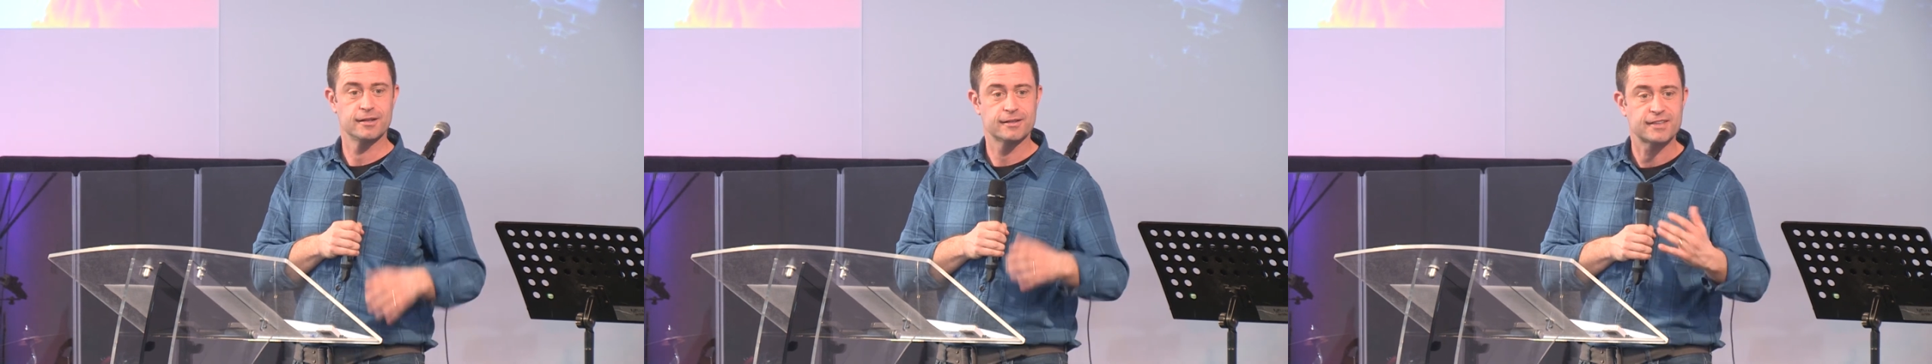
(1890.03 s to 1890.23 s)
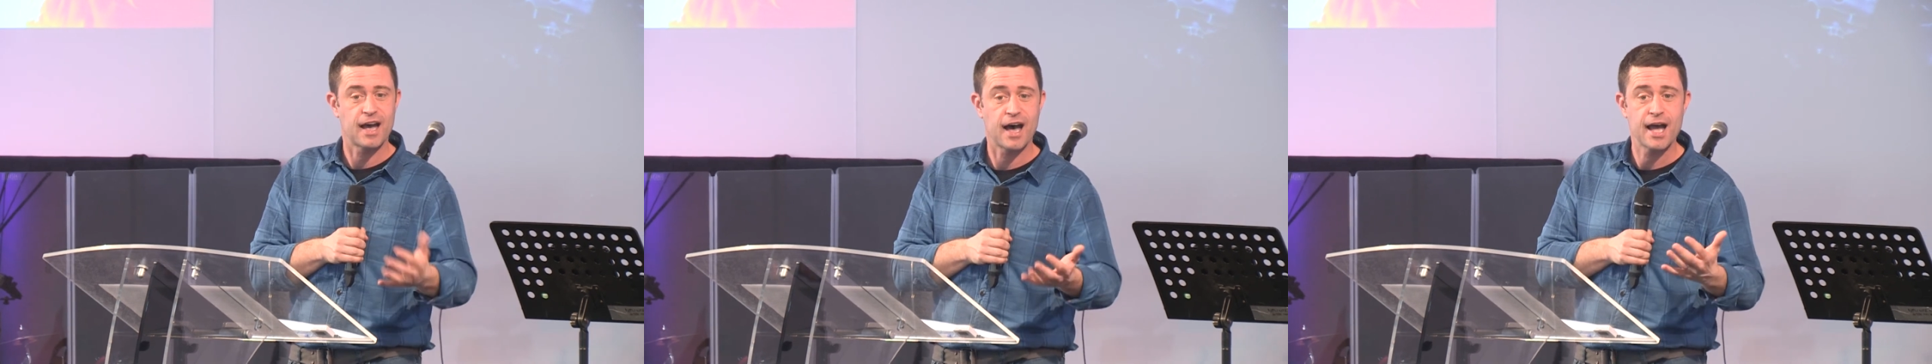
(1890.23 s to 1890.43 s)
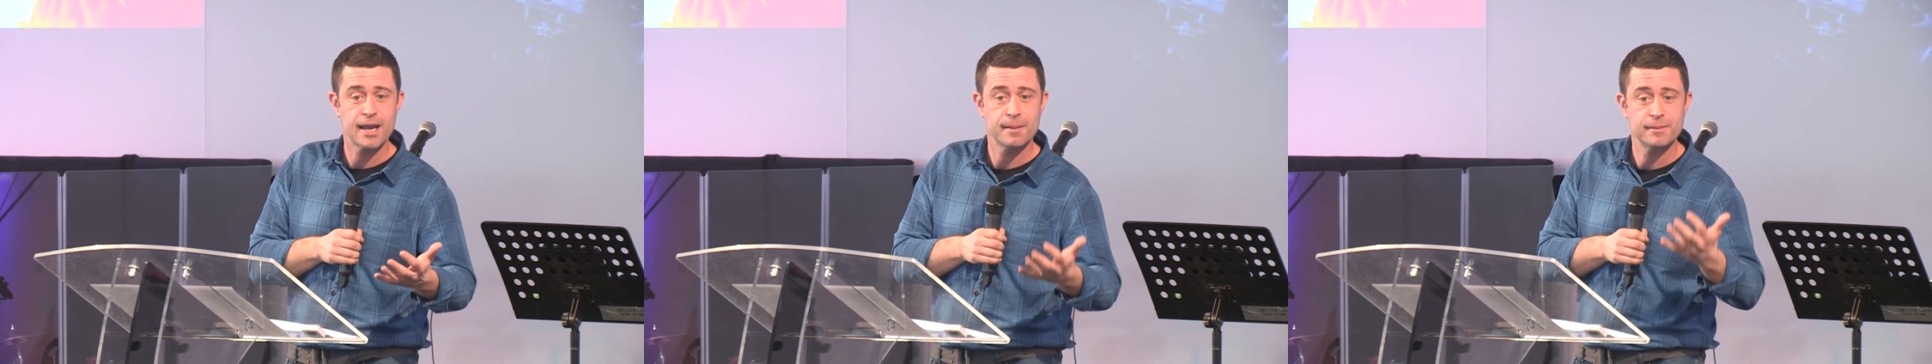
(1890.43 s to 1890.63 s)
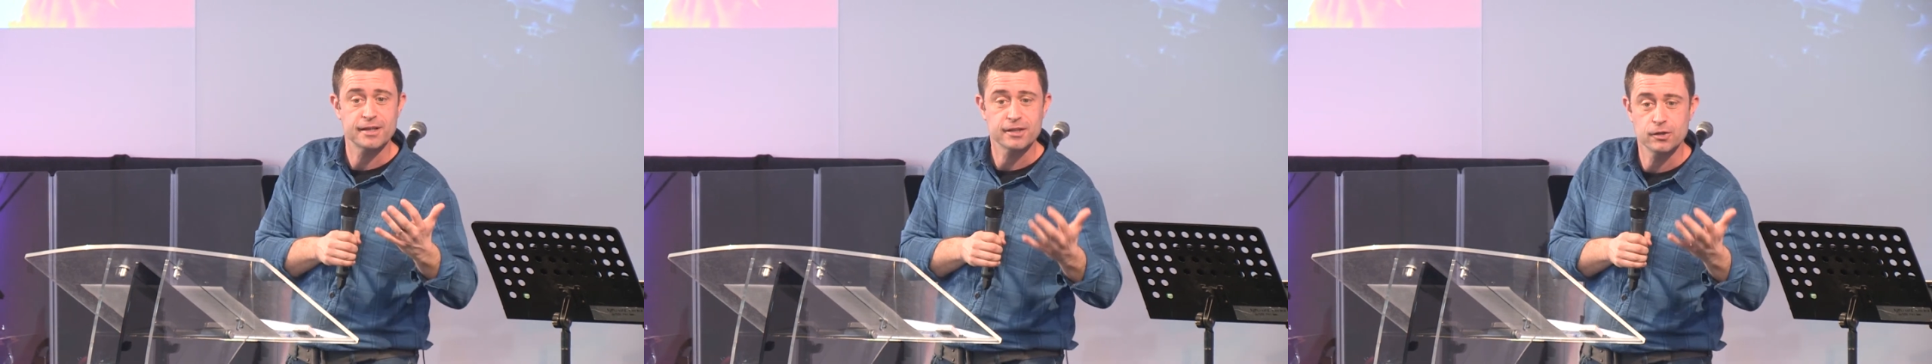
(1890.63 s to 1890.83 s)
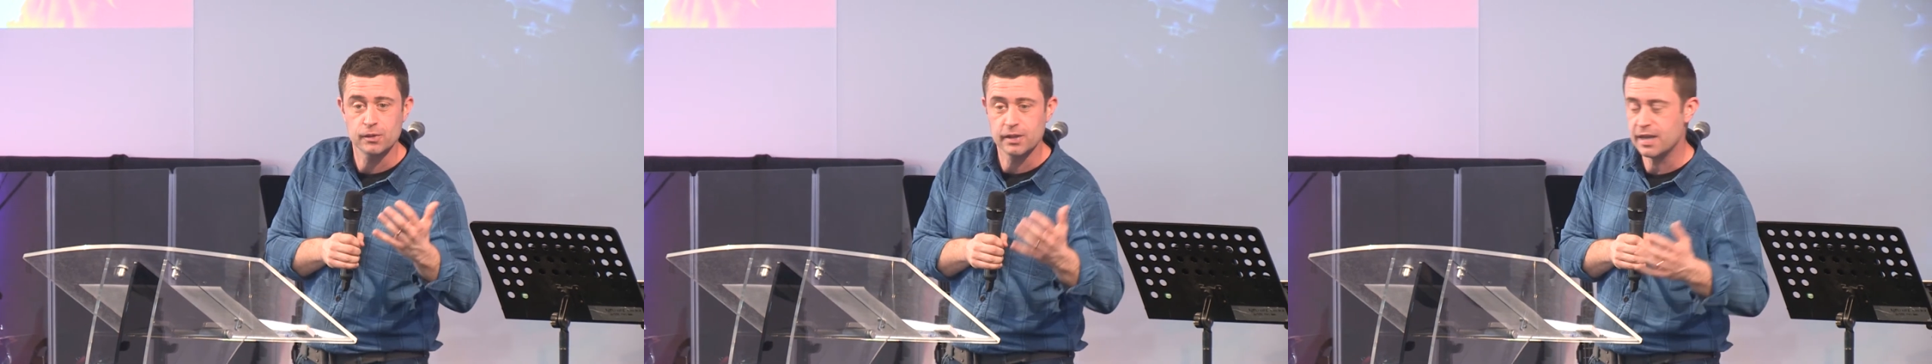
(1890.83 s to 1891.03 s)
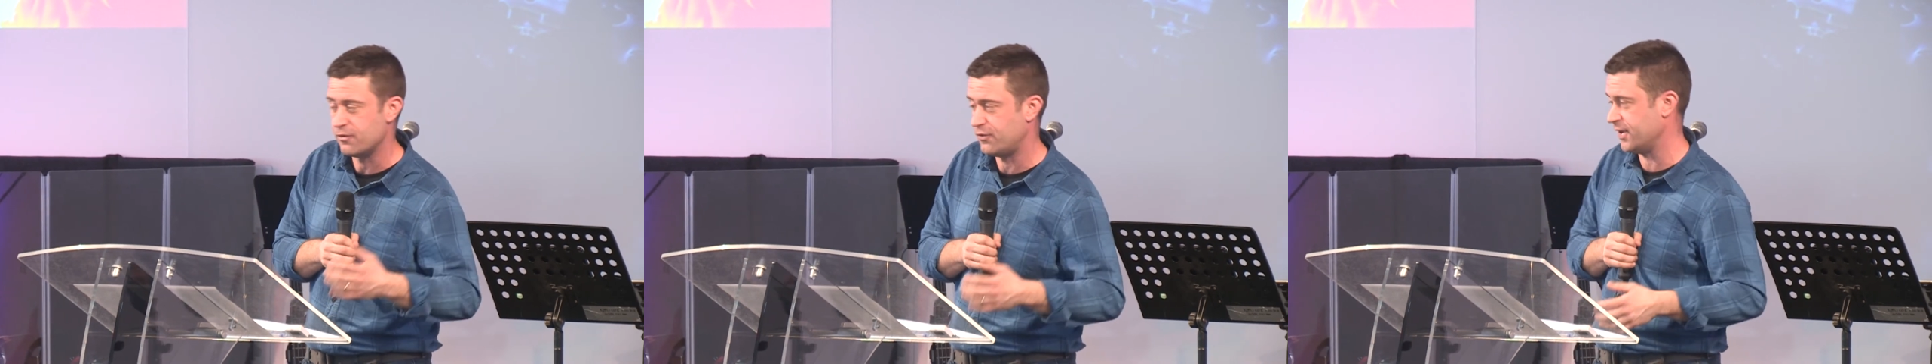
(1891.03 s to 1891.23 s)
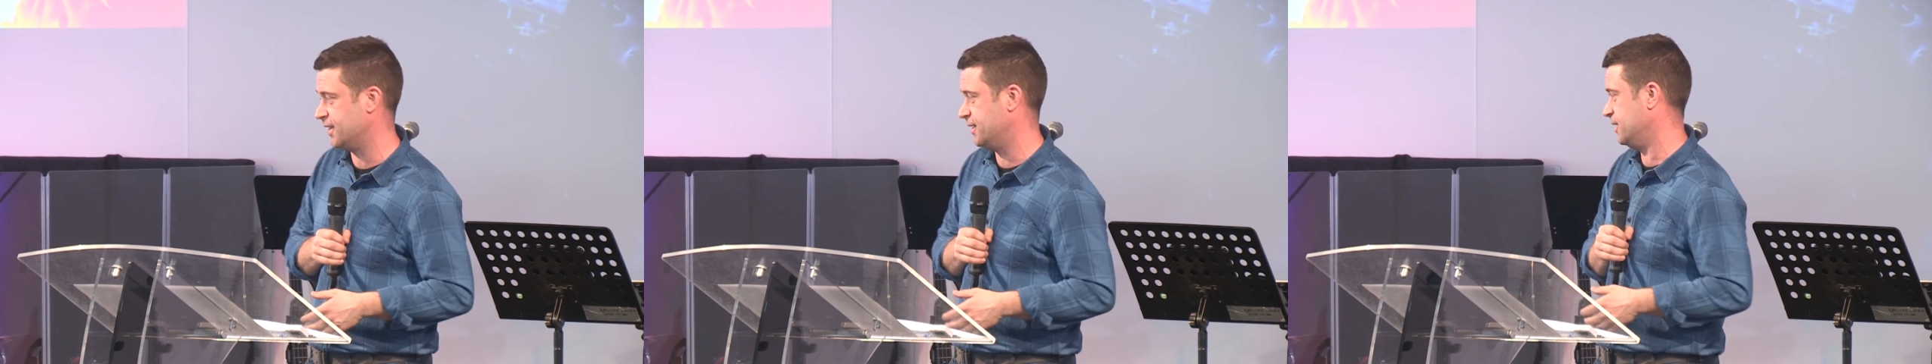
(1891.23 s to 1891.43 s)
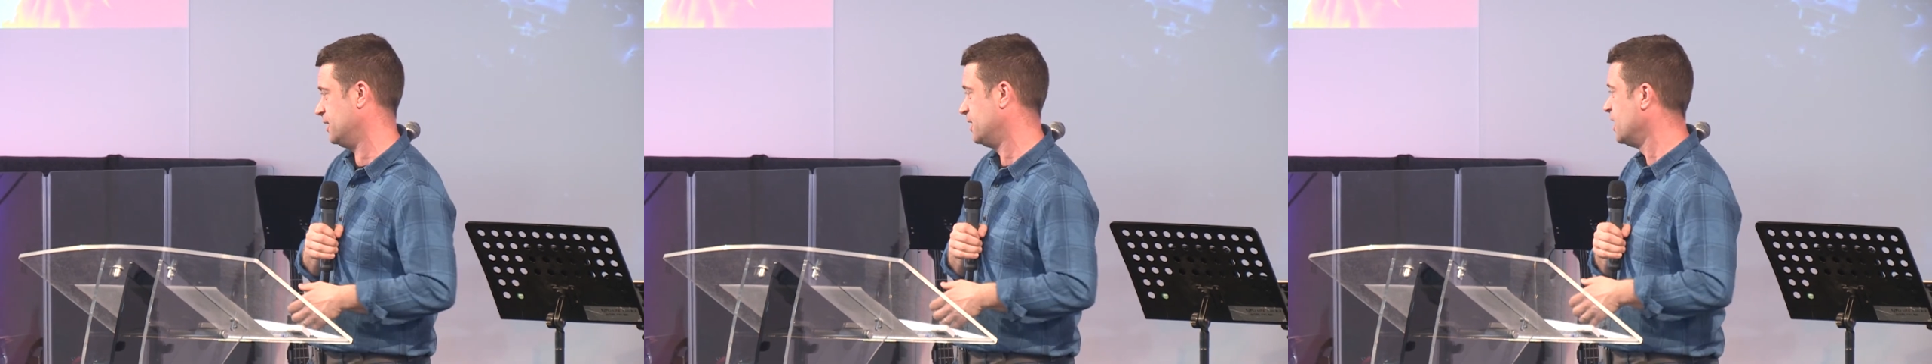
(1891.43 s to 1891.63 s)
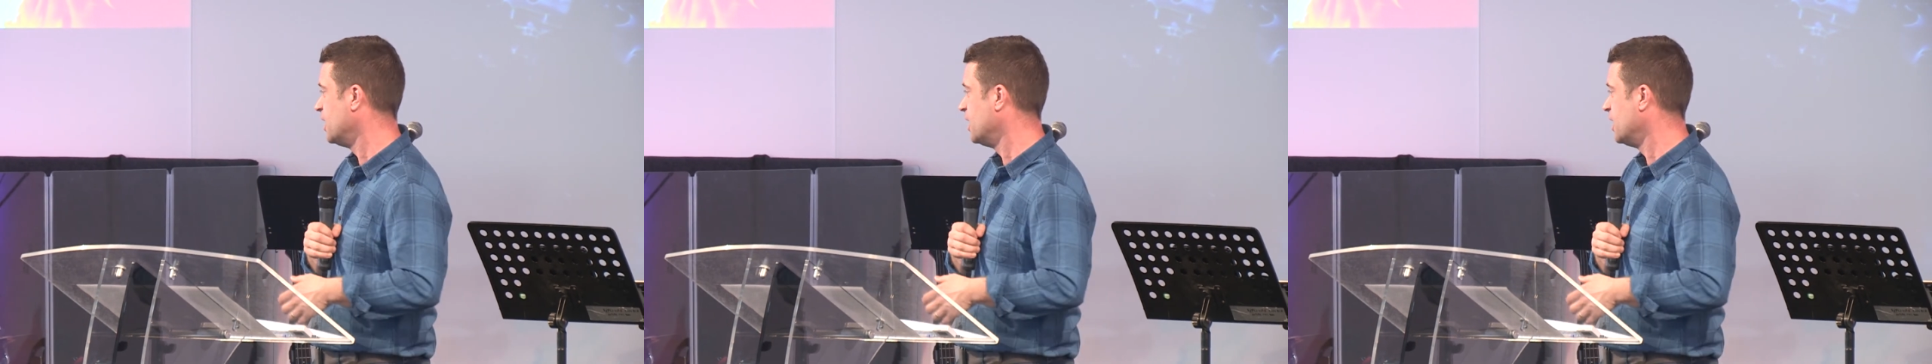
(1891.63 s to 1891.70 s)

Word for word: time that you live in,